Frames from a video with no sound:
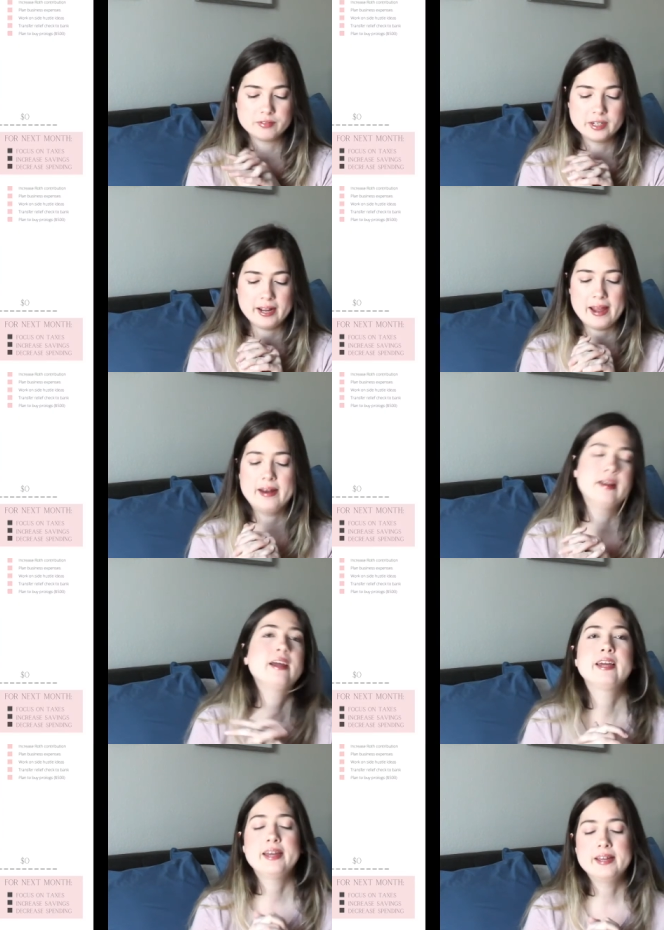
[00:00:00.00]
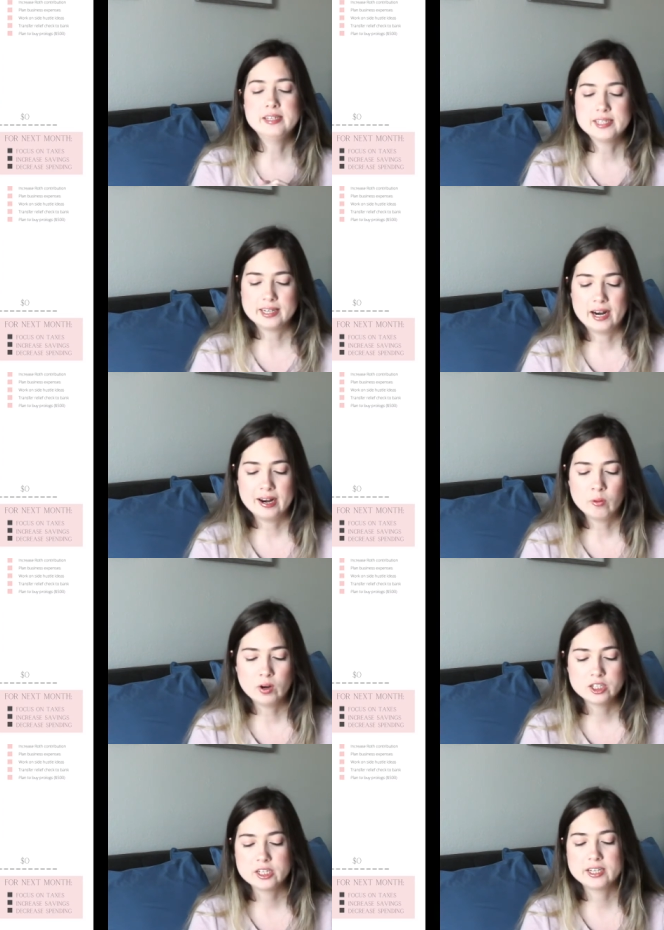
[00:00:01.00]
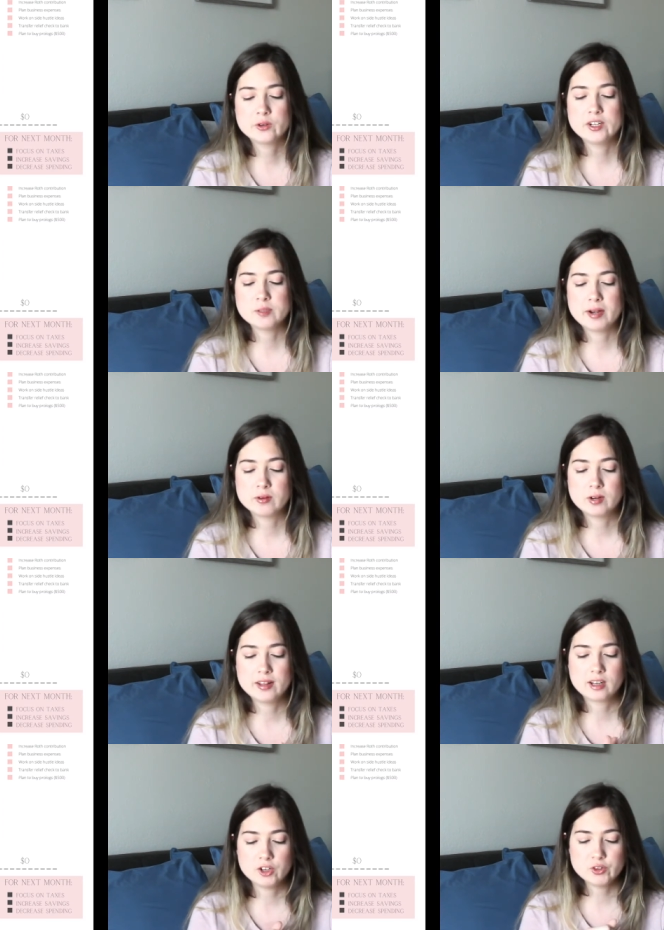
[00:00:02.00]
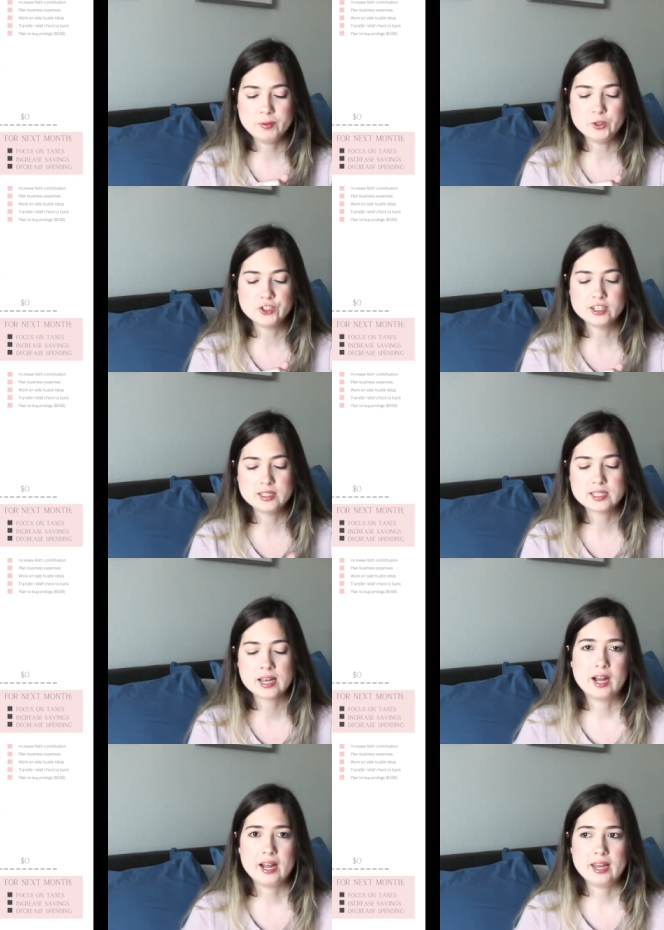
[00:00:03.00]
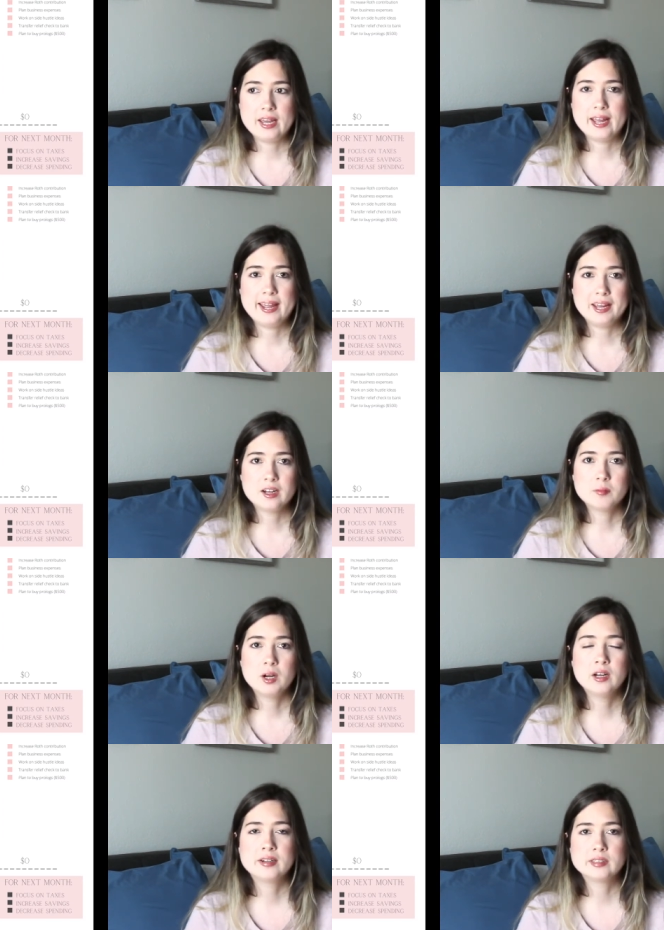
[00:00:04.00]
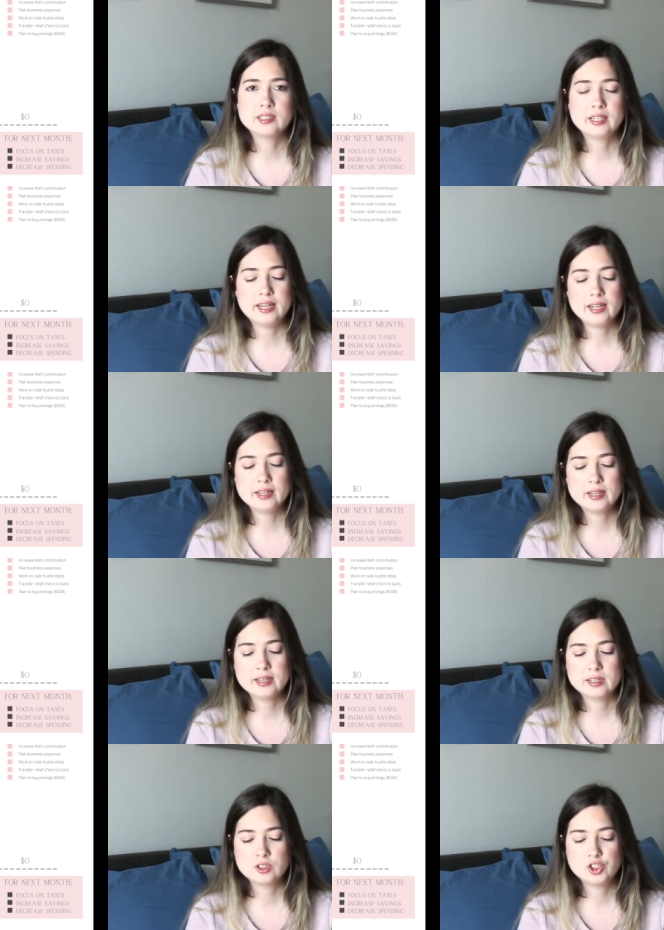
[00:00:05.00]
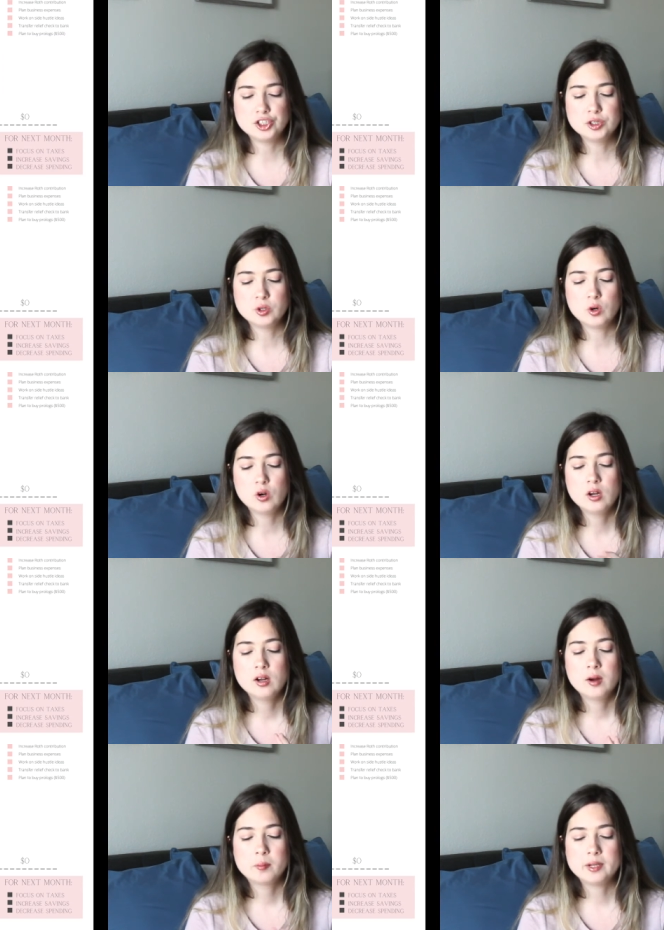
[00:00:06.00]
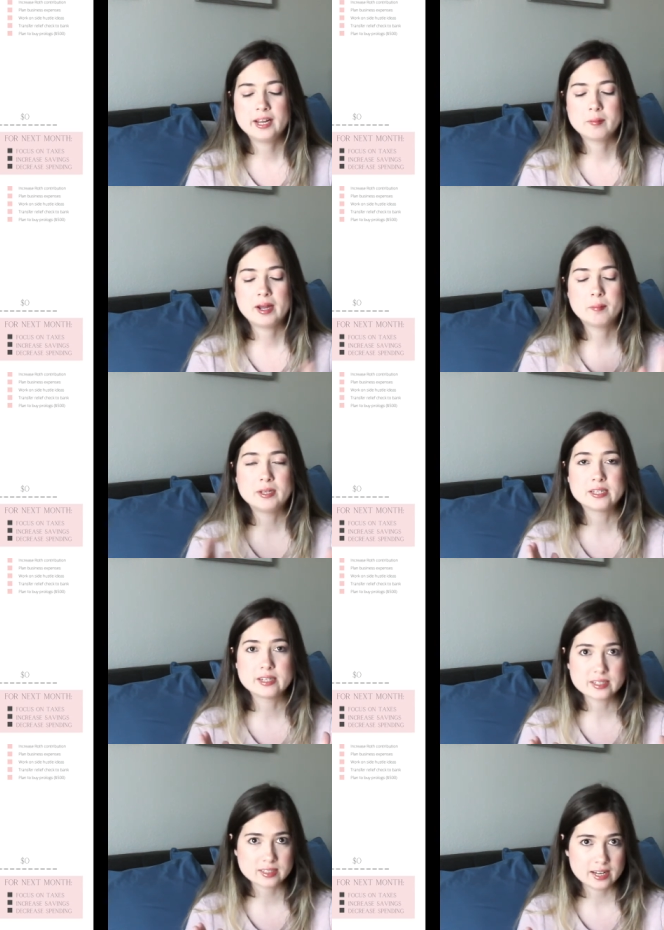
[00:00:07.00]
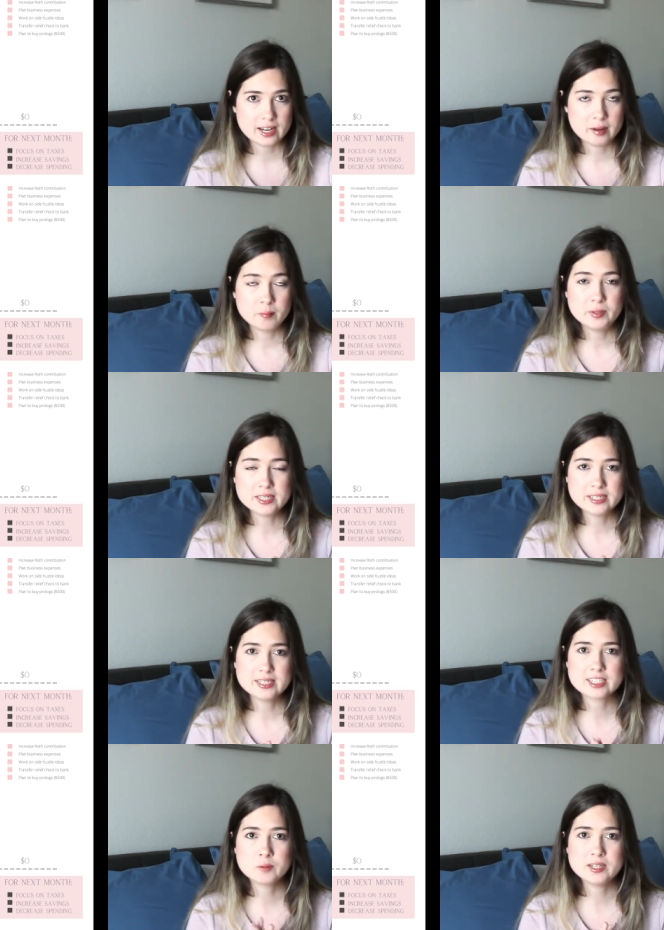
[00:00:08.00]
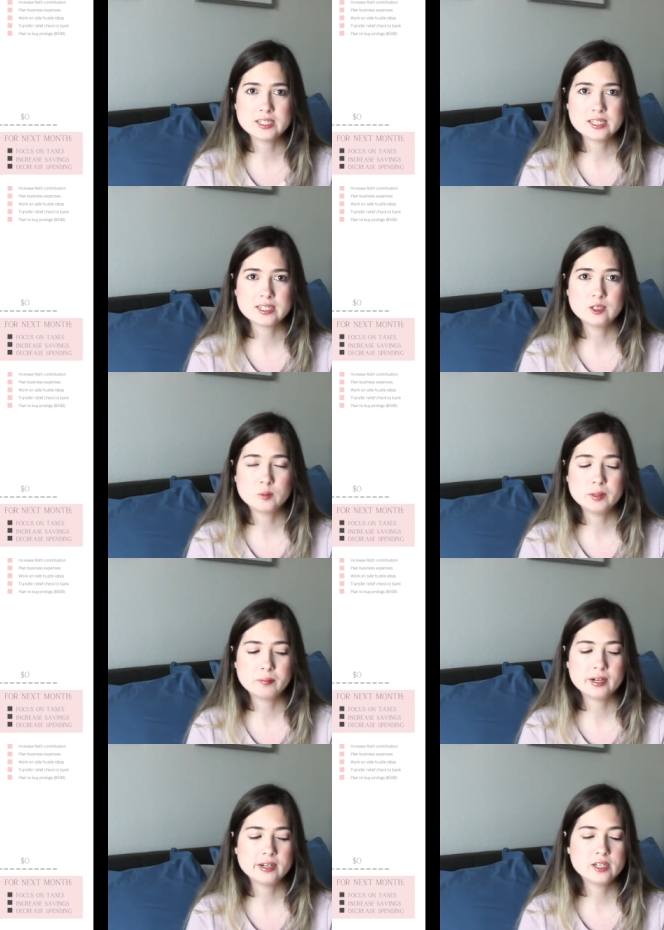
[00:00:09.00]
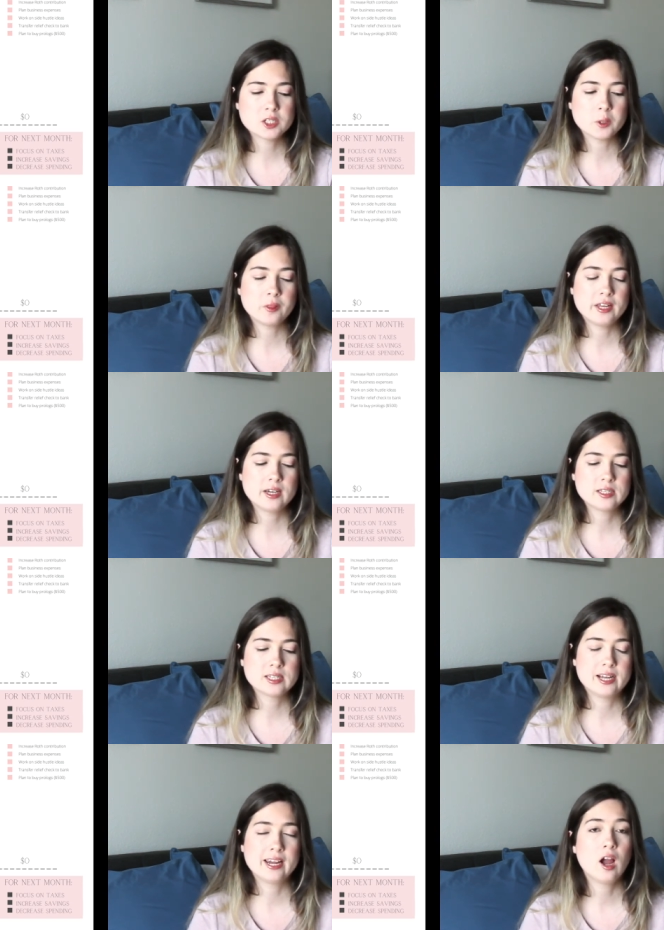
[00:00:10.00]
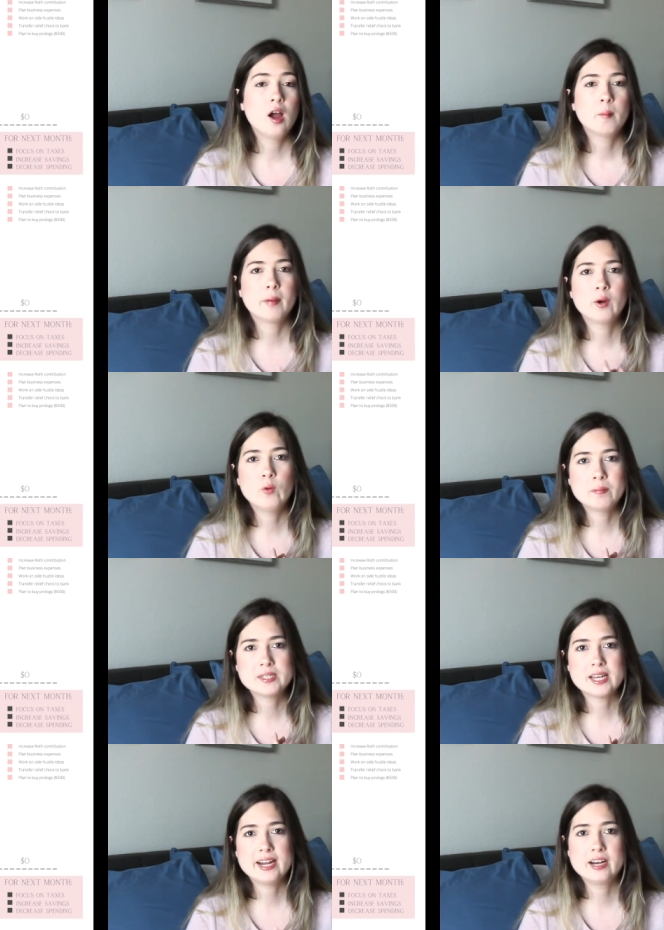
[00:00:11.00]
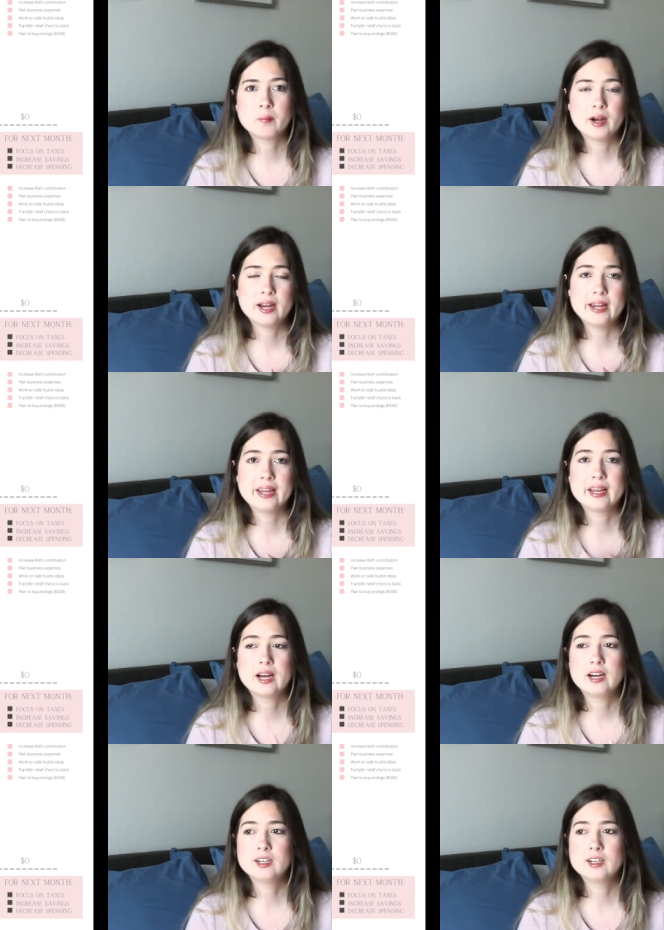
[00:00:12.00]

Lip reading: to forget is that I want to increase my Roth contributions. I am looking to plan my business expenses a little bit better. So things like my website, my